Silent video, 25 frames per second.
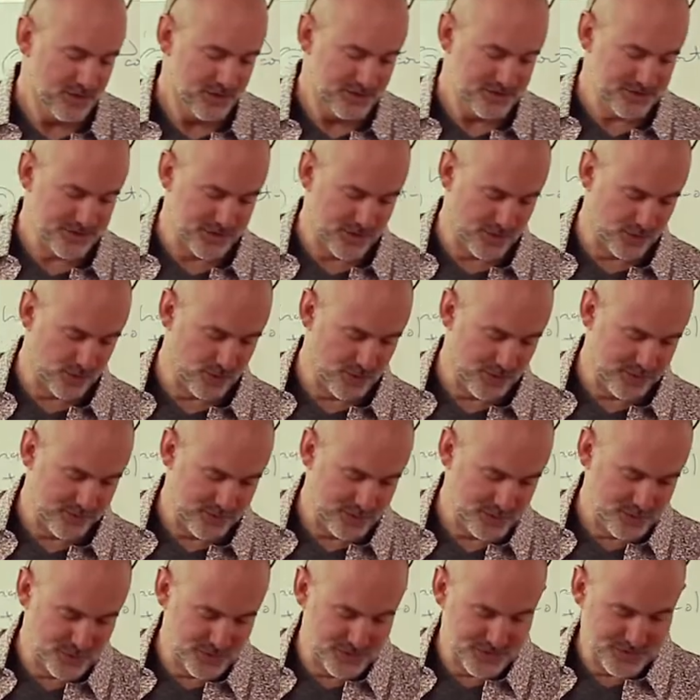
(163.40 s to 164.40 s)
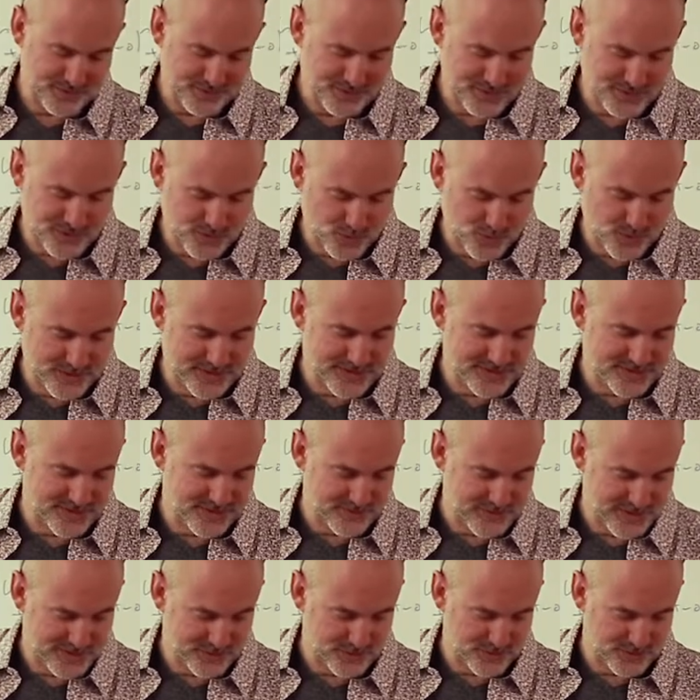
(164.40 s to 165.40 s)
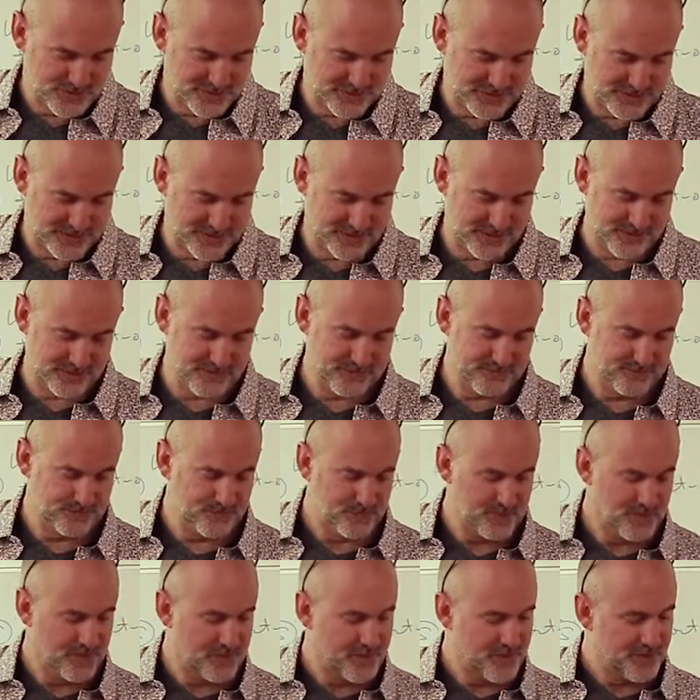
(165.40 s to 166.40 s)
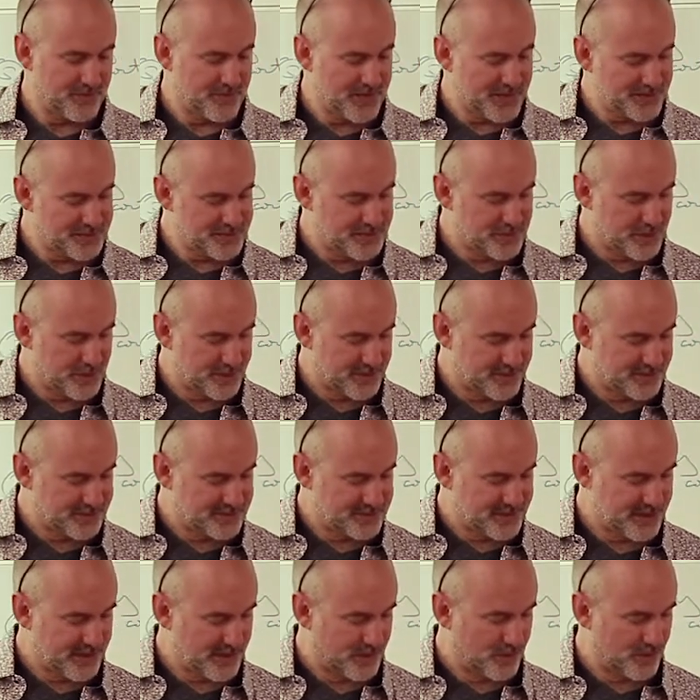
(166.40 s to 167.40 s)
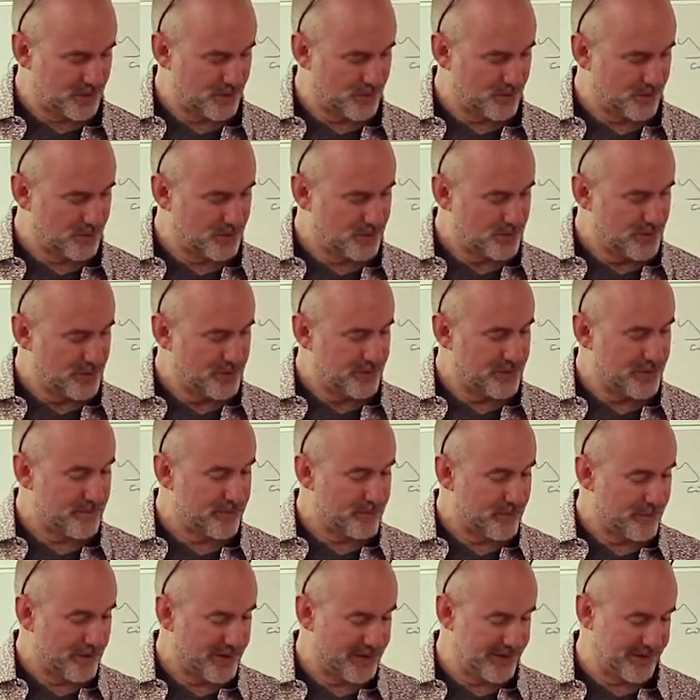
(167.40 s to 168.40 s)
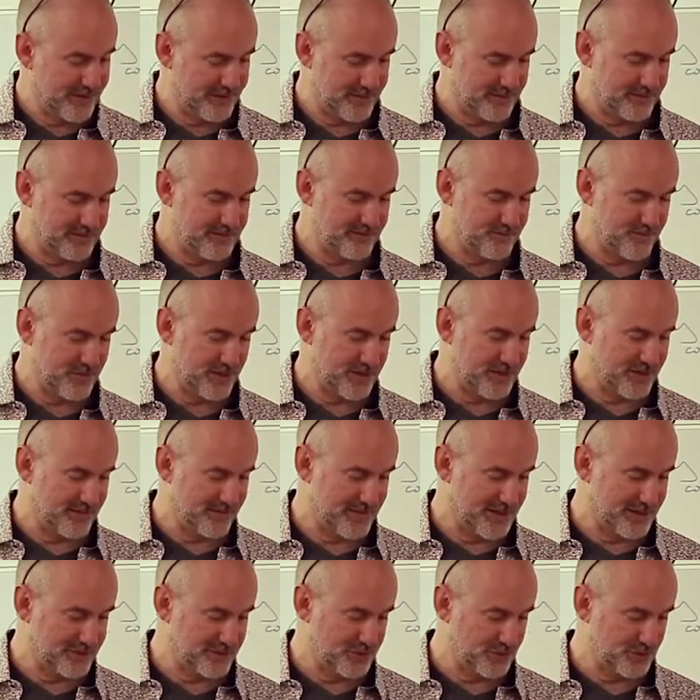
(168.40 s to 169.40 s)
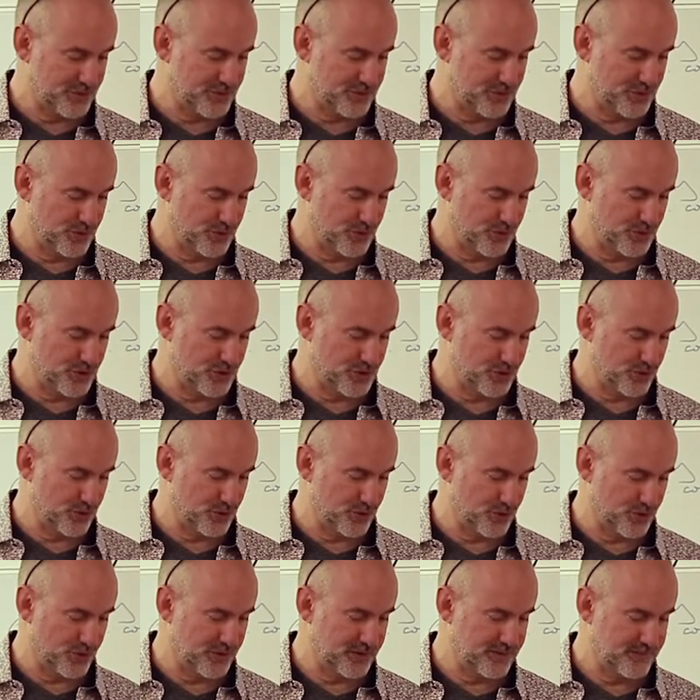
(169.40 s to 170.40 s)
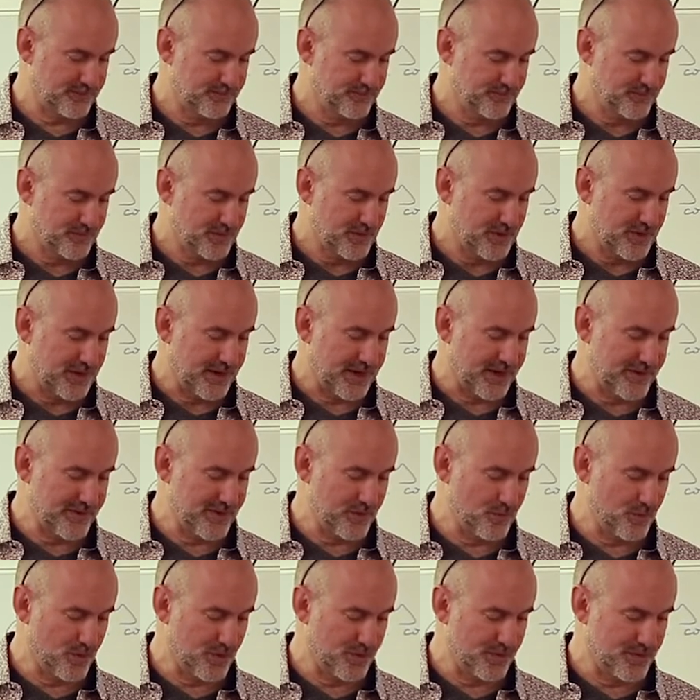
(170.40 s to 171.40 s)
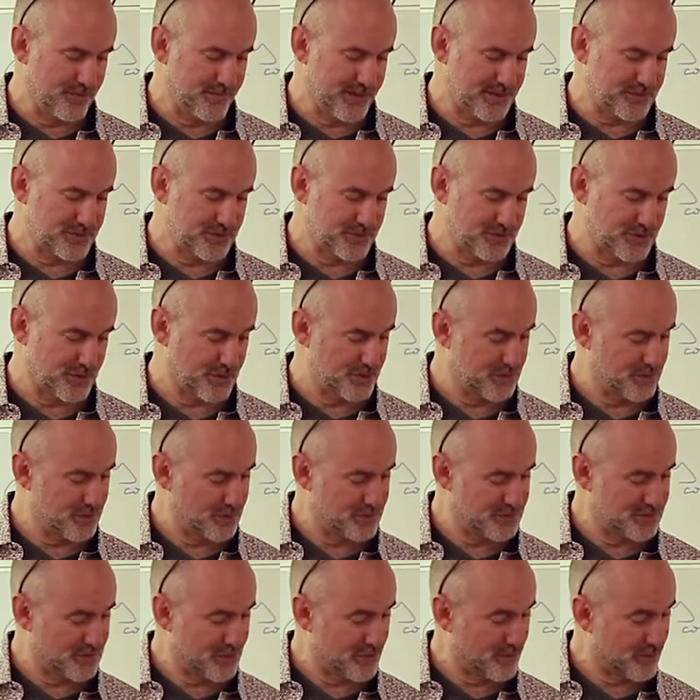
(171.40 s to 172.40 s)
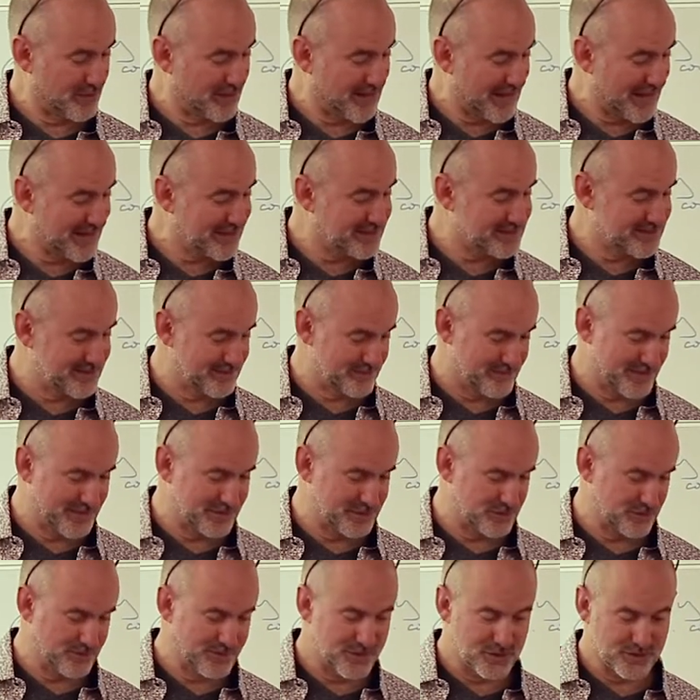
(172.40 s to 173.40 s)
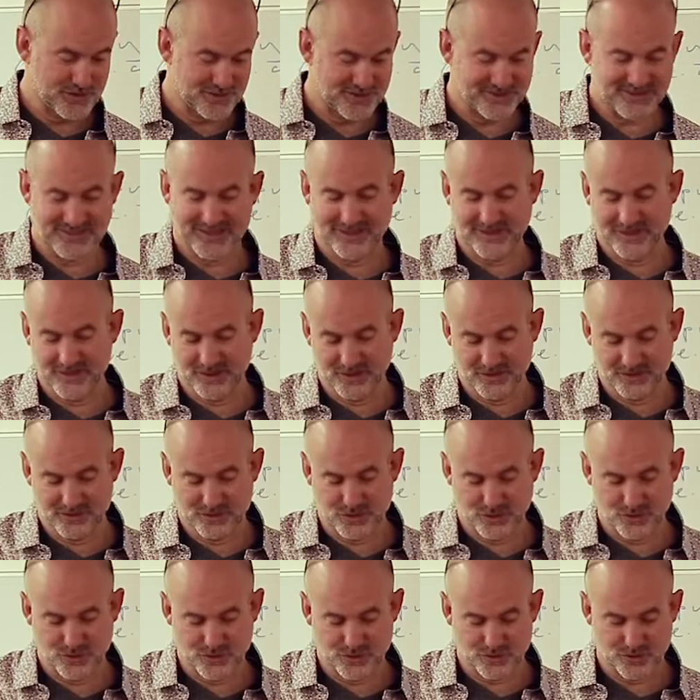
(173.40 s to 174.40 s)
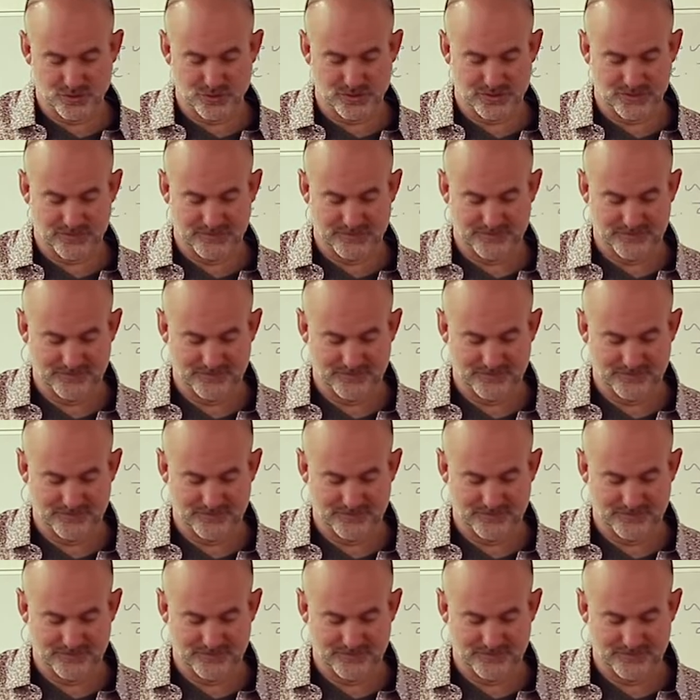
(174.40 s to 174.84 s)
So what I'm going to do is I'm going to squeeze the muscle together. That's going to tell the brain that the muscle's too short and then what the muscle's going to do is going to relax the muscle because it's thinking it's too short.